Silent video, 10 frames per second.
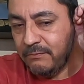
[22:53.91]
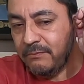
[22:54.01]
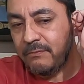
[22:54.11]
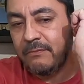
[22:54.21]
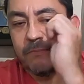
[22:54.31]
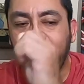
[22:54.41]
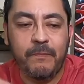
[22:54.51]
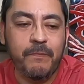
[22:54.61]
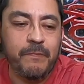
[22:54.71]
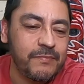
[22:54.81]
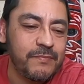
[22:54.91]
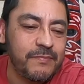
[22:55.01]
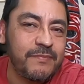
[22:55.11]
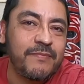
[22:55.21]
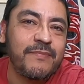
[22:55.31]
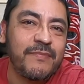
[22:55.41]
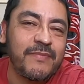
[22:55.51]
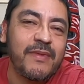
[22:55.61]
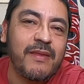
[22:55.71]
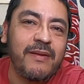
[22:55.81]

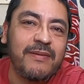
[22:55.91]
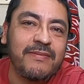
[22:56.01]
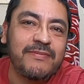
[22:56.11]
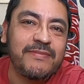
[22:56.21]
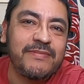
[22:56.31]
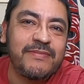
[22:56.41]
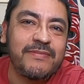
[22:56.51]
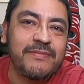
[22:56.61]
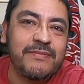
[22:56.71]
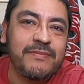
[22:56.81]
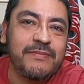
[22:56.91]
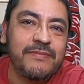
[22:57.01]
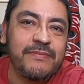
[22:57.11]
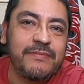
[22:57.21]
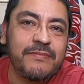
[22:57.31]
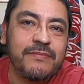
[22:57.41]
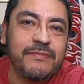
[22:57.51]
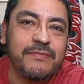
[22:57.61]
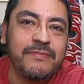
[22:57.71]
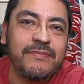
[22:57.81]

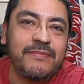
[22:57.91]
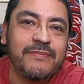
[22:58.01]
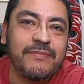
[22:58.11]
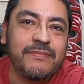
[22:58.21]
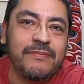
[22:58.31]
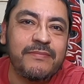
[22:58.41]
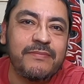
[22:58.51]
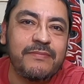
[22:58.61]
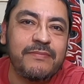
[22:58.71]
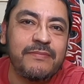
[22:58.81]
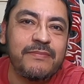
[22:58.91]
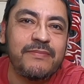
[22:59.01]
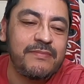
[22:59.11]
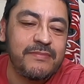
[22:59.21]
[no speech]